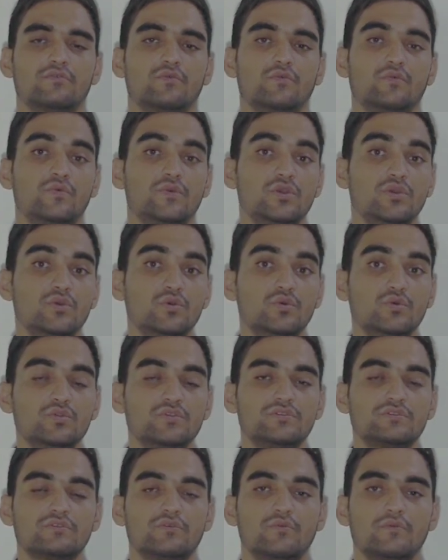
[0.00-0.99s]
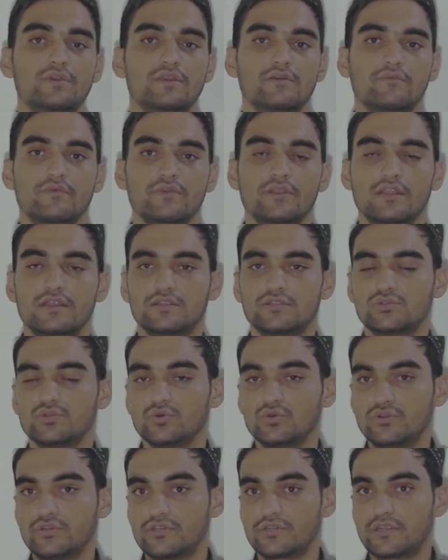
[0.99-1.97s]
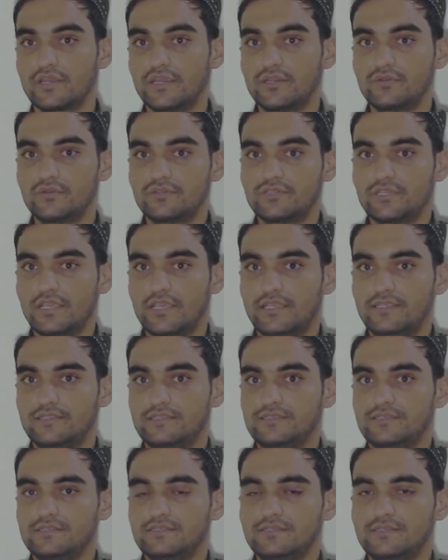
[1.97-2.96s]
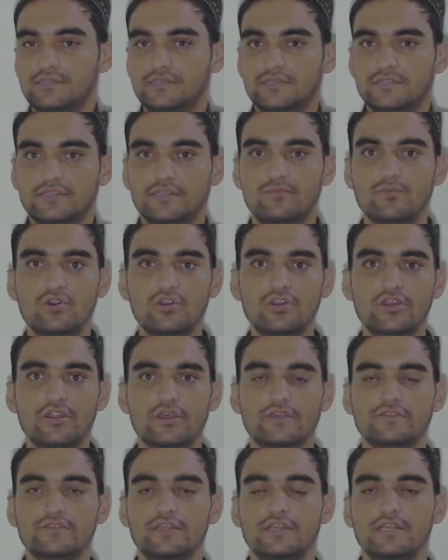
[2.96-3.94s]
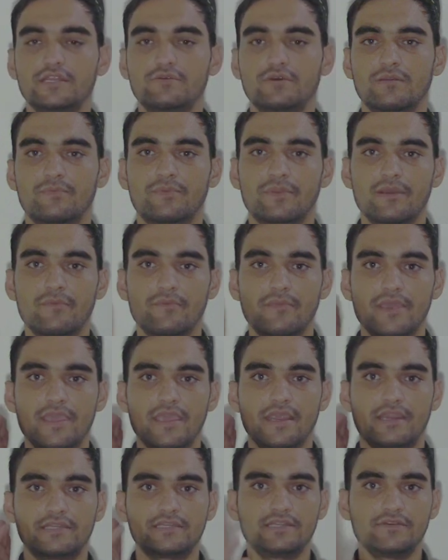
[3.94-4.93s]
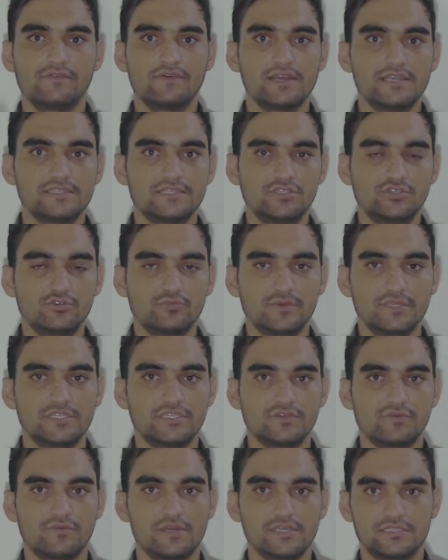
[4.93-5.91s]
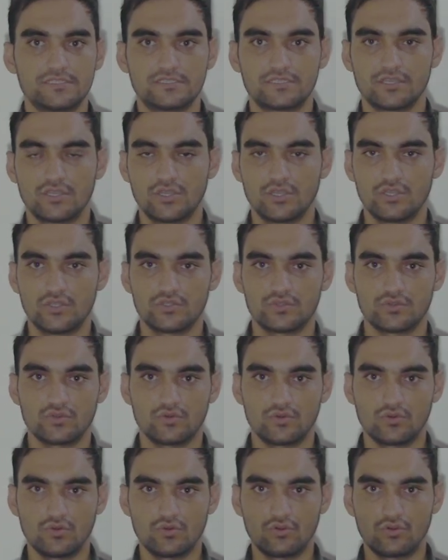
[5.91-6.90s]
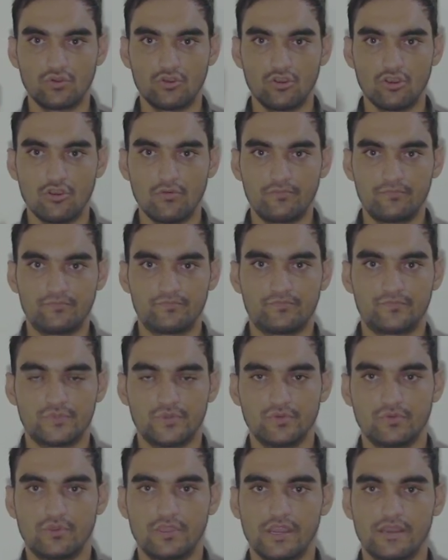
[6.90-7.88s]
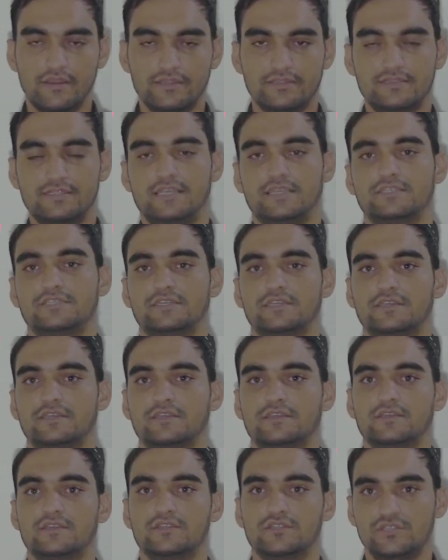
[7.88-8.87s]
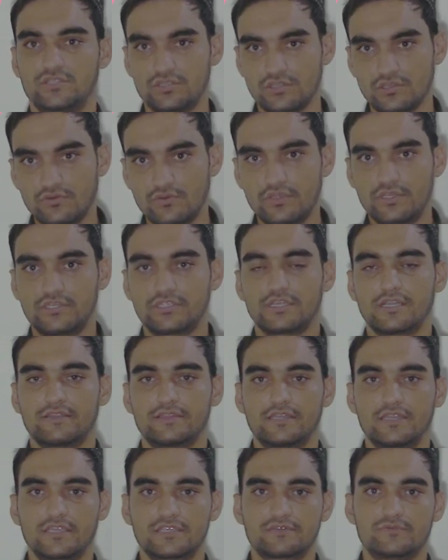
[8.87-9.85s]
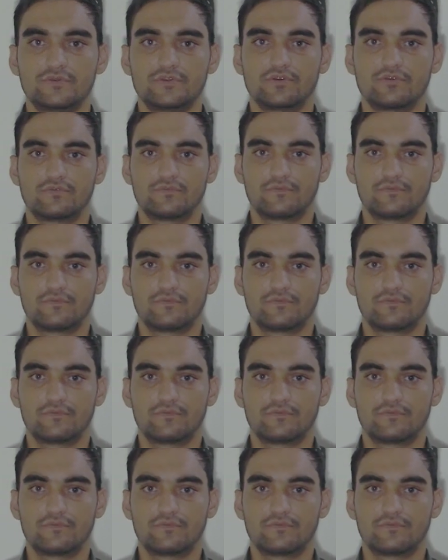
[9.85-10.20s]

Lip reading: we will also try to change the modal auxiliary verb from active voice into passive voice. So hope you get this lecture. See you inshallah in the next video.